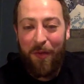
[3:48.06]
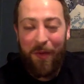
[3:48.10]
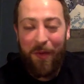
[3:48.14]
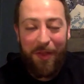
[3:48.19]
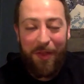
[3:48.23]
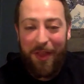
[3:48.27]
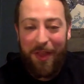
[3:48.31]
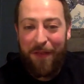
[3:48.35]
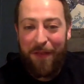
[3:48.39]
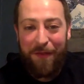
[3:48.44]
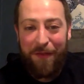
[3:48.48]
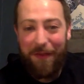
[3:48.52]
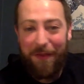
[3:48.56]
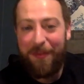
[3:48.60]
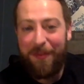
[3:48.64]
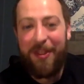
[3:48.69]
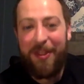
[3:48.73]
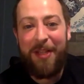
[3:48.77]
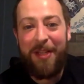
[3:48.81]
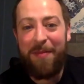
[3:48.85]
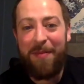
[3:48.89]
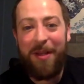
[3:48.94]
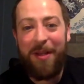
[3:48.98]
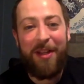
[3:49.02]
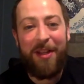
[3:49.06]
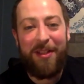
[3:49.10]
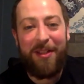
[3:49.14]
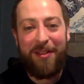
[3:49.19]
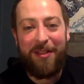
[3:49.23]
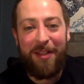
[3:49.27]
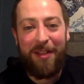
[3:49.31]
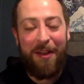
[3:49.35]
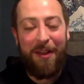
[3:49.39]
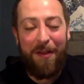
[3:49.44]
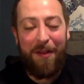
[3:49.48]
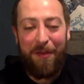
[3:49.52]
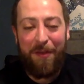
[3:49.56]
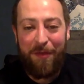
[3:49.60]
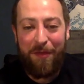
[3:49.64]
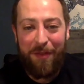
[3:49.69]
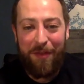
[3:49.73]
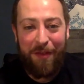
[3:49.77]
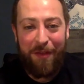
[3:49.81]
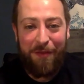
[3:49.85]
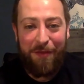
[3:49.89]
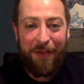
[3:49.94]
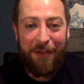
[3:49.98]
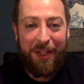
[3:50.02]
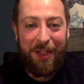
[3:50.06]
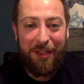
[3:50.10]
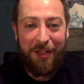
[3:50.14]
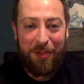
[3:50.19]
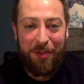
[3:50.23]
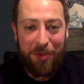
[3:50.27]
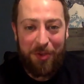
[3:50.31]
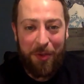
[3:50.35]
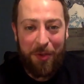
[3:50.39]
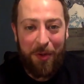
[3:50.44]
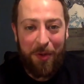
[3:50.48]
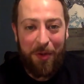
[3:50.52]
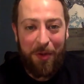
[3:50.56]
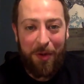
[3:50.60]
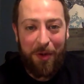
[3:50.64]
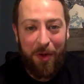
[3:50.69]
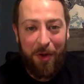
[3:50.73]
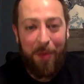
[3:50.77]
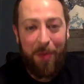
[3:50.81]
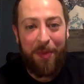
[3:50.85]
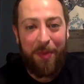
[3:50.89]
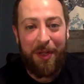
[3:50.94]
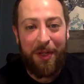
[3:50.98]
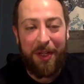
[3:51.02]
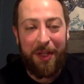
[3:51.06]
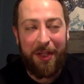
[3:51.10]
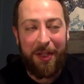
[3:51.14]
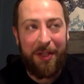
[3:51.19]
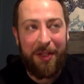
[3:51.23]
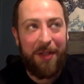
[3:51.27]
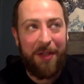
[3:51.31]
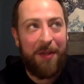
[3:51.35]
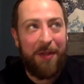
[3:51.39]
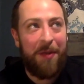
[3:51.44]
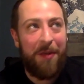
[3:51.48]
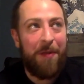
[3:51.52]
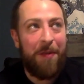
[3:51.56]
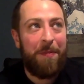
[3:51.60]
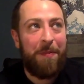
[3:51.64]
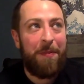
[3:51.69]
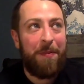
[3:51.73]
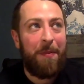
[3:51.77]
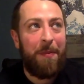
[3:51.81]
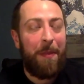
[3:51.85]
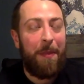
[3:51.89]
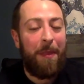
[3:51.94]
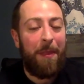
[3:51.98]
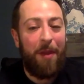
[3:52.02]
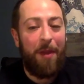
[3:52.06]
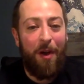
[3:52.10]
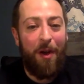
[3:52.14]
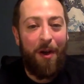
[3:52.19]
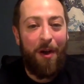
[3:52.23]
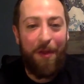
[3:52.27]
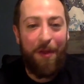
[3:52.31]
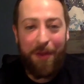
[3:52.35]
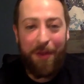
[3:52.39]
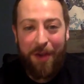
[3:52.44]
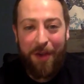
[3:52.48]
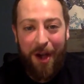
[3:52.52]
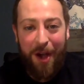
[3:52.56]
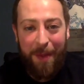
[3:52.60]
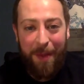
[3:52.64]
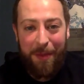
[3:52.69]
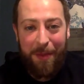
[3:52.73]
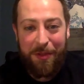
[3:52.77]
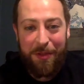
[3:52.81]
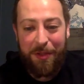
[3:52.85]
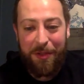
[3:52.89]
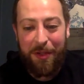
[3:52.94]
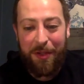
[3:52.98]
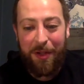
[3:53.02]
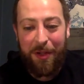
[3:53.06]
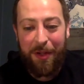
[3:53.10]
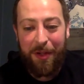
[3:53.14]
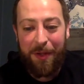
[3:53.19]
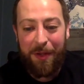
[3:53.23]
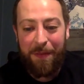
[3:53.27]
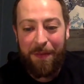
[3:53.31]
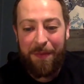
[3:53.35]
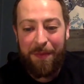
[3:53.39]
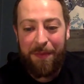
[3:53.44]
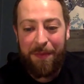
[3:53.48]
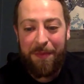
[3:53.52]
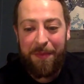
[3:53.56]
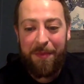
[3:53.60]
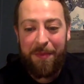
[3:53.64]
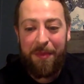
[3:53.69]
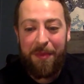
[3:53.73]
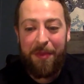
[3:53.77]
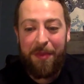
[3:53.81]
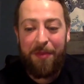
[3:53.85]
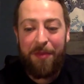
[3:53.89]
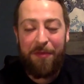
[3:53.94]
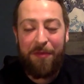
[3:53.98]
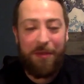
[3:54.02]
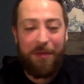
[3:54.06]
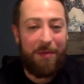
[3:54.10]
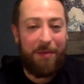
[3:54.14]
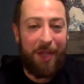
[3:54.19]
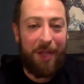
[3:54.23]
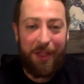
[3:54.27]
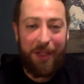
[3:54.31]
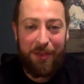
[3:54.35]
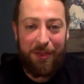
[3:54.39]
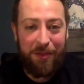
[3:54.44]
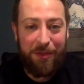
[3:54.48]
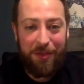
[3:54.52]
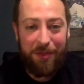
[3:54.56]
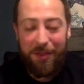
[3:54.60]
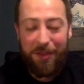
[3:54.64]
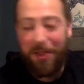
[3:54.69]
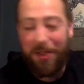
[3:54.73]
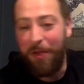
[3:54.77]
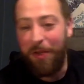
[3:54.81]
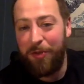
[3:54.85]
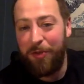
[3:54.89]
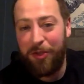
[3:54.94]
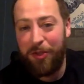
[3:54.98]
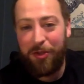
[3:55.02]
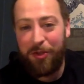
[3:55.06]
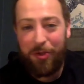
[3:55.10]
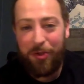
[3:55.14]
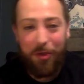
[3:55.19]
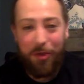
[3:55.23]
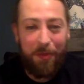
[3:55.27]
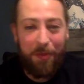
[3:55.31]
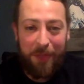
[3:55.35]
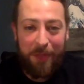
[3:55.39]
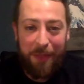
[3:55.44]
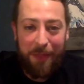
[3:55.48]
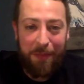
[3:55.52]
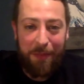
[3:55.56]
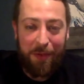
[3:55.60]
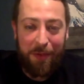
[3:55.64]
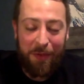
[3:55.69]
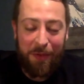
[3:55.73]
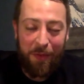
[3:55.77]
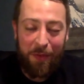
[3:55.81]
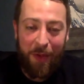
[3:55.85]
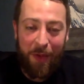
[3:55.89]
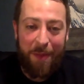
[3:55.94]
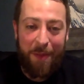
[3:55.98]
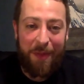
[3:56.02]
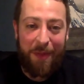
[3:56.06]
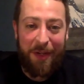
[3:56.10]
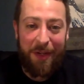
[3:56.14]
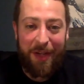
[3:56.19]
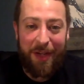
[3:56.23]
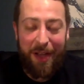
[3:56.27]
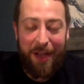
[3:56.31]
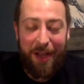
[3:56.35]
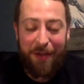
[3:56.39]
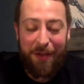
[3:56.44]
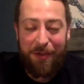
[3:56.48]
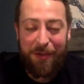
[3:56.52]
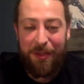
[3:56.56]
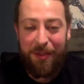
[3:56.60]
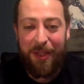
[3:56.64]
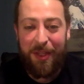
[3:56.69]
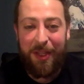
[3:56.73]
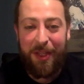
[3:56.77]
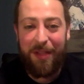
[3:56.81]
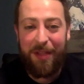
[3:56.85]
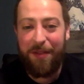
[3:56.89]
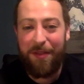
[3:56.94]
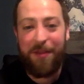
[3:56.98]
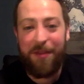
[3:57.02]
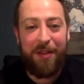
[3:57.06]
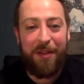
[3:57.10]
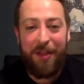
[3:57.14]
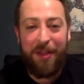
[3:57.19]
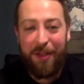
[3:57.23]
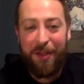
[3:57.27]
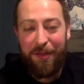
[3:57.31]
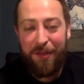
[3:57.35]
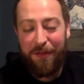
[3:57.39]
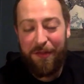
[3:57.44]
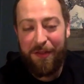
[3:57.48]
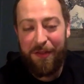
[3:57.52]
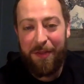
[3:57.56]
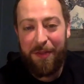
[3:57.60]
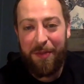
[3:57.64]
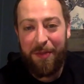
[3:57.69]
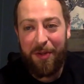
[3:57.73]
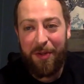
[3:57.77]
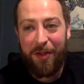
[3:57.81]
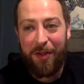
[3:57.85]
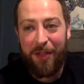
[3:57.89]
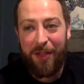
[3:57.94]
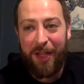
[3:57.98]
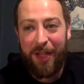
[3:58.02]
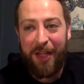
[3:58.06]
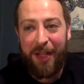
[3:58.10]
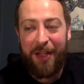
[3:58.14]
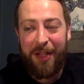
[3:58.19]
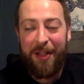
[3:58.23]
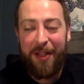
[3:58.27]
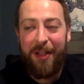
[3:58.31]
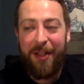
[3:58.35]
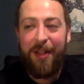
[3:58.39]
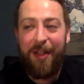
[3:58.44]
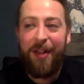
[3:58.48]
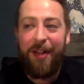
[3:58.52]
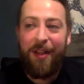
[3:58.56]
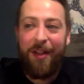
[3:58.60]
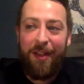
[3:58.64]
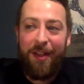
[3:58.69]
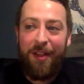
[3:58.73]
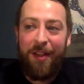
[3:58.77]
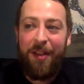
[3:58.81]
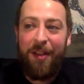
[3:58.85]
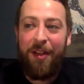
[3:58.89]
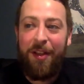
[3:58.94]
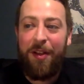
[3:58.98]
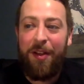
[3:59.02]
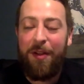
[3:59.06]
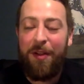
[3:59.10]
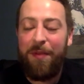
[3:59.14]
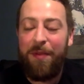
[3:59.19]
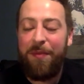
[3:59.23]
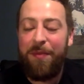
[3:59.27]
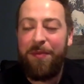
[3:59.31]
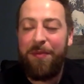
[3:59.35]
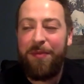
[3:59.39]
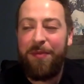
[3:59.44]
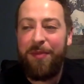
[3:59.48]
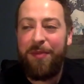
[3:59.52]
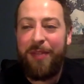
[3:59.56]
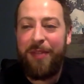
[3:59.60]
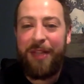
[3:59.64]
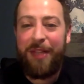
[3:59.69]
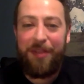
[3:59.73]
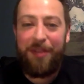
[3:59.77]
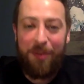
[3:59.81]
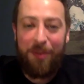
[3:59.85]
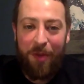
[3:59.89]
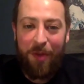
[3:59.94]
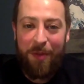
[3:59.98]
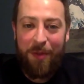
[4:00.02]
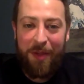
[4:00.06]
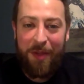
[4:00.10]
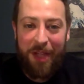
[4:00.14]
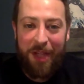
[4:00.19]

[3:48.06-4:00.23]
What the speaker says: Within 15 minutes of a freaking store opening, all the copies are gone. From just 2 people wiping it out so they can flip it online. That's annoyed